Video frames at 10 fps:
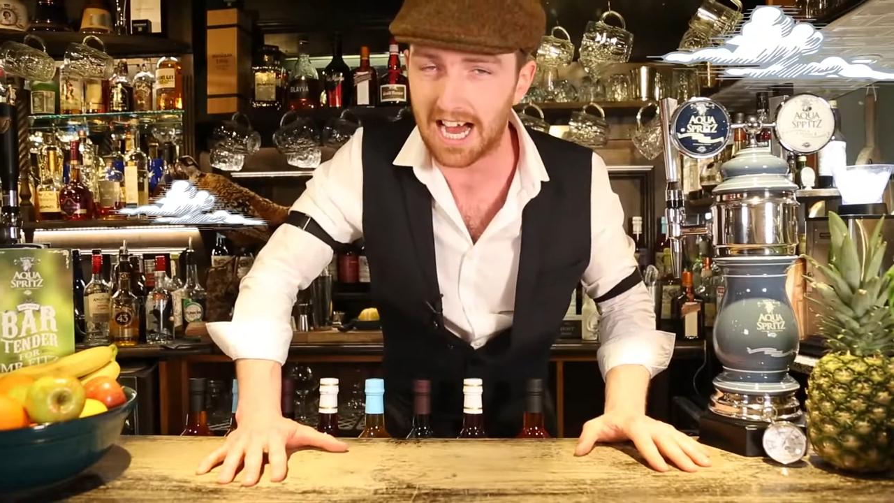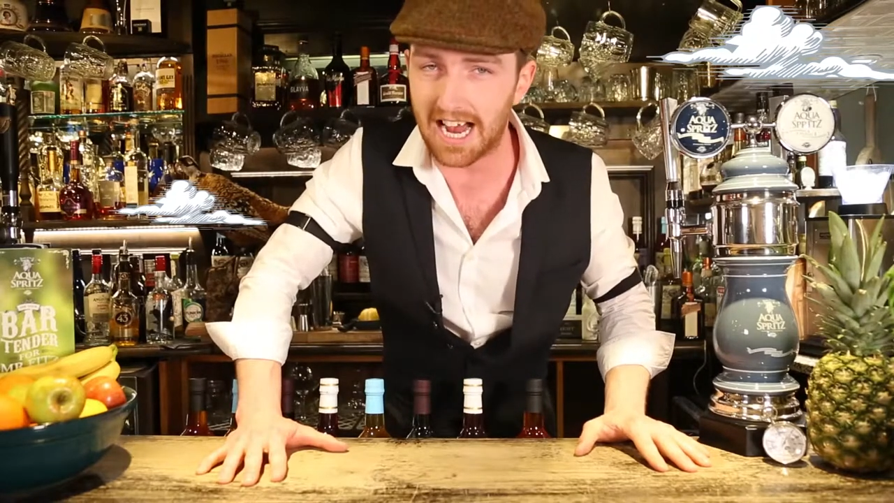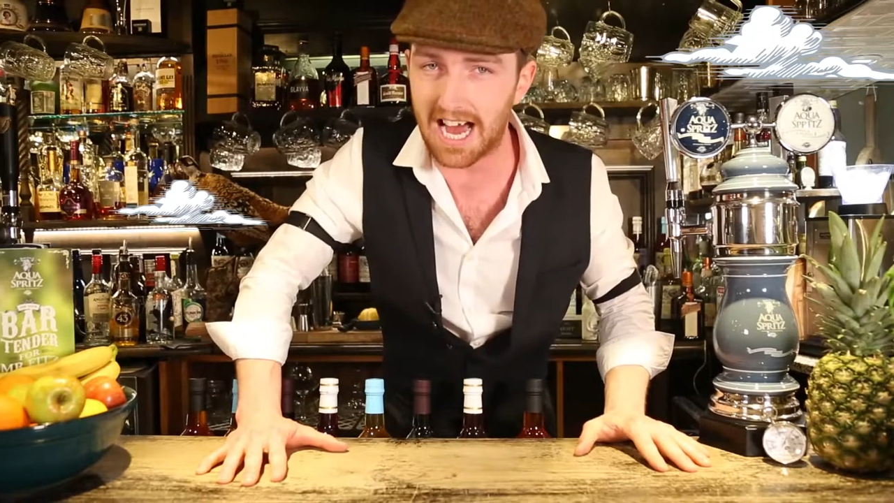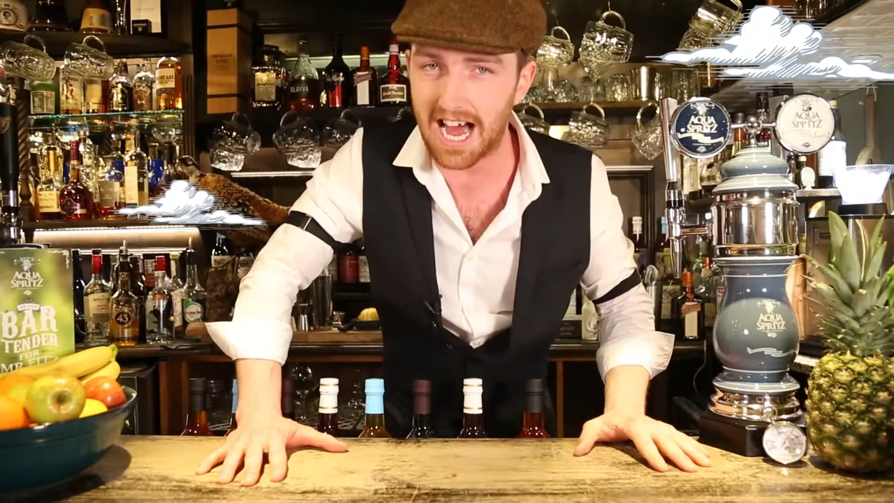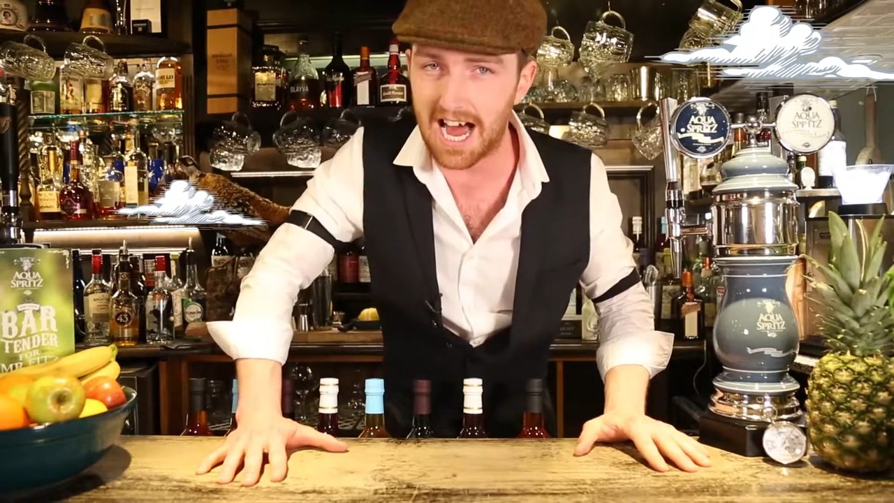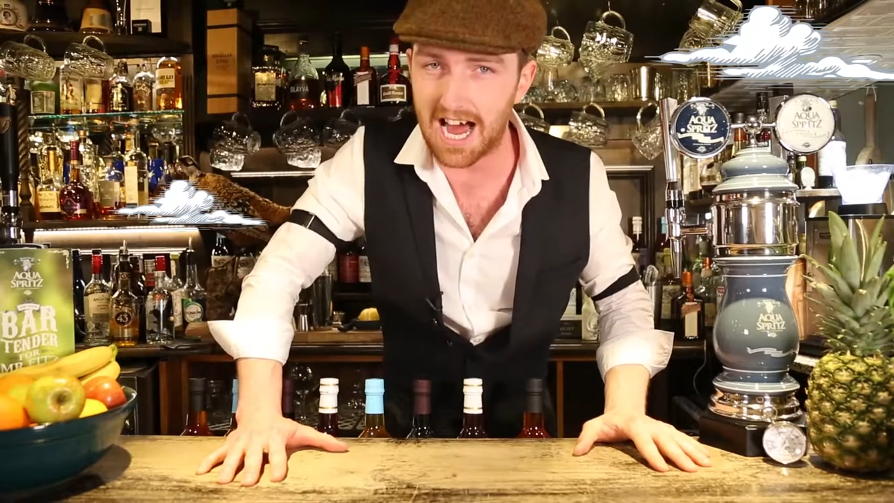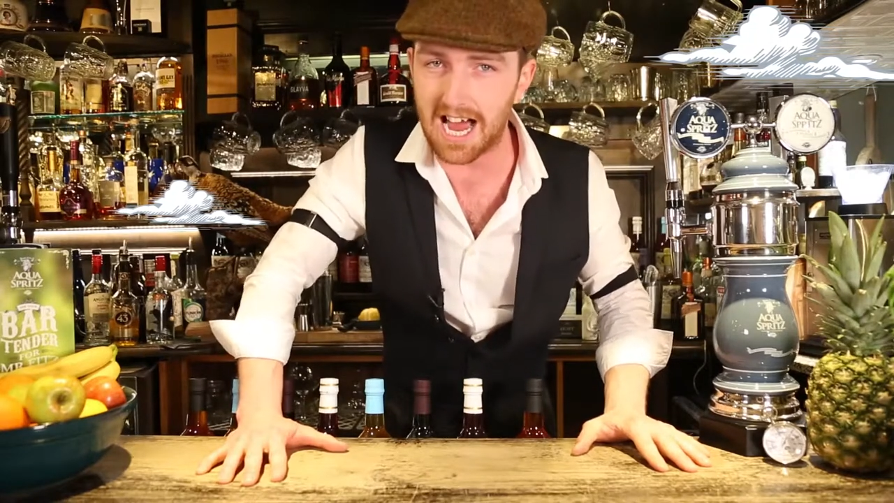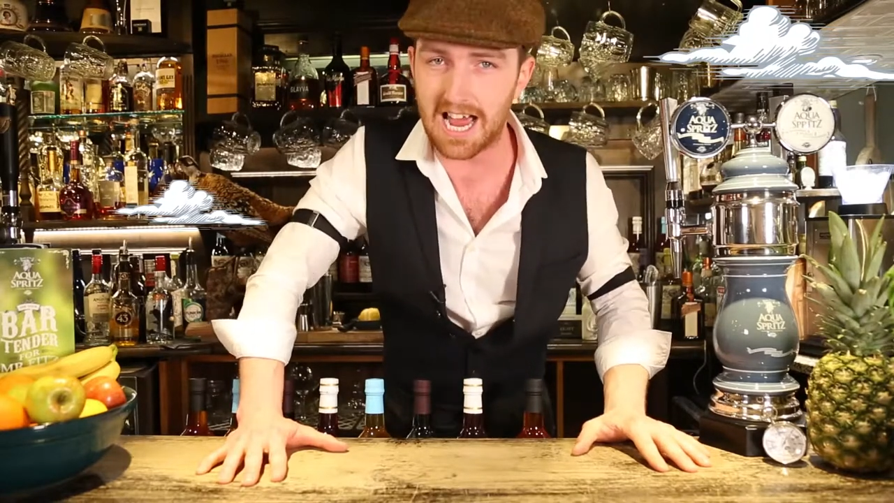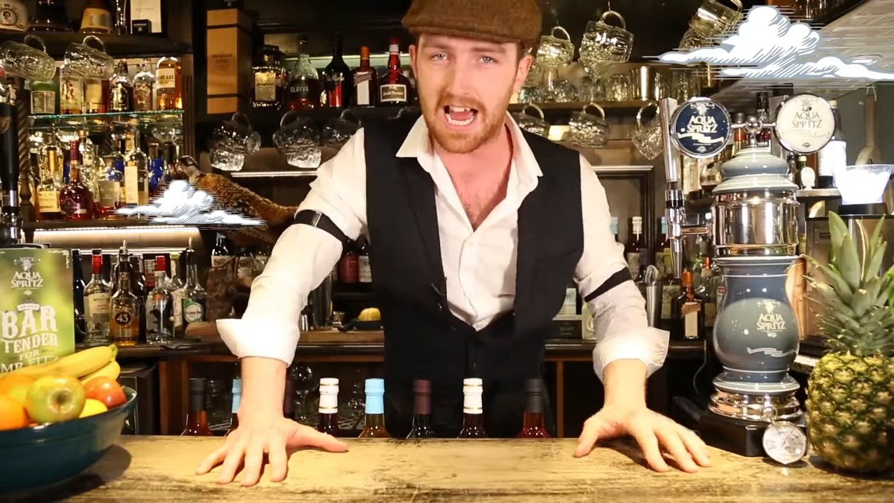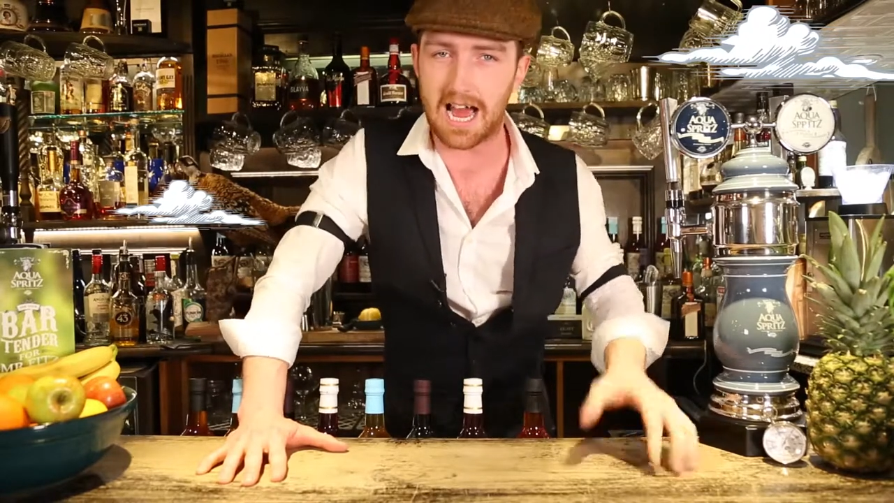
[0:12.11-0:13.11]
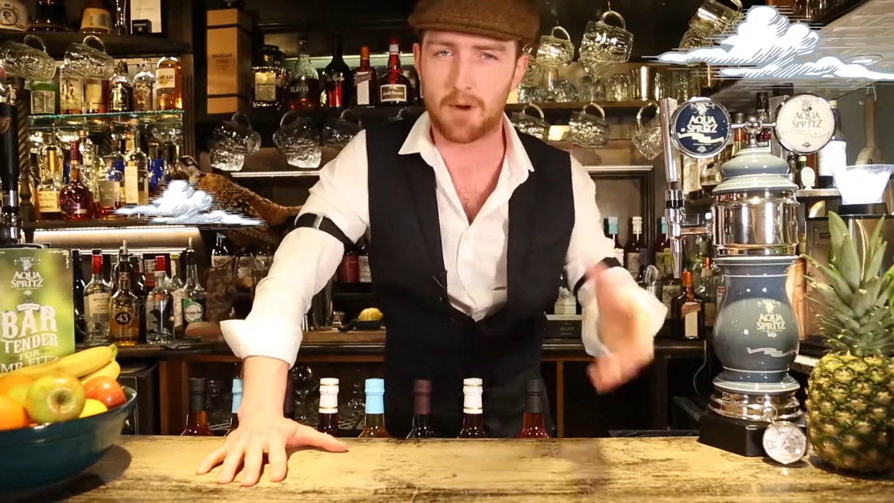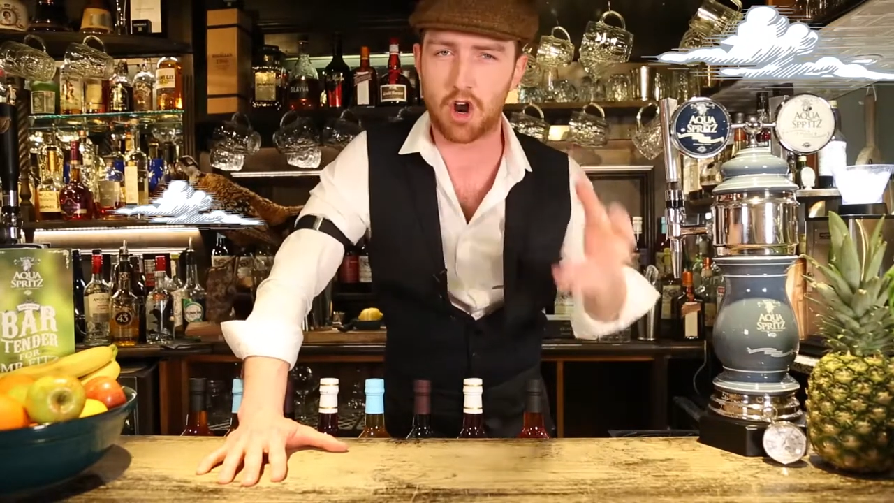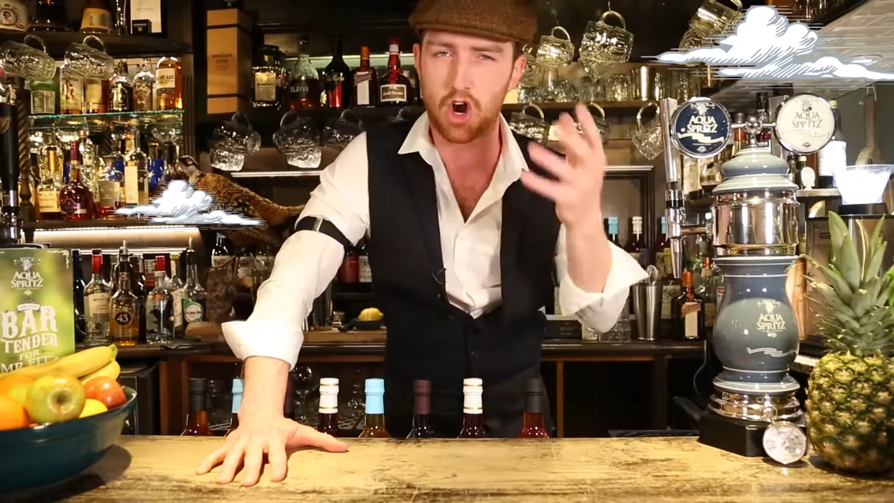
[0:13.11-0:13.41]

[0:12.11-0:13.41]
and I am a